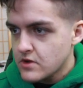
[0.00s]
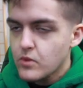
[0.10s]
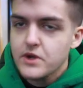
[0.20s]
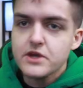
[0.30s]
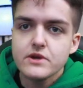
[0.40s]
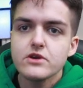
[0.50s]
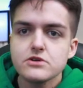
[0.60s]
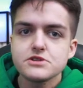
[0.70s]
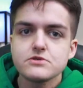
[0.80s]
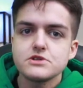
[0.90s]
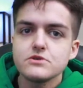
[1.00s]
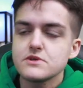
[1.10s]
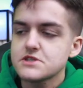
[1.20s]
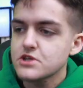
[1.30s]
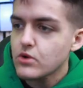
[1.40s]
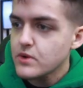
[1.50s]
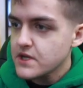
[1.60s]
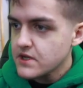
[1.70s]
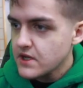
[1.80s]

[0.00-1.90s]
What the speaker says: What you can also do is go in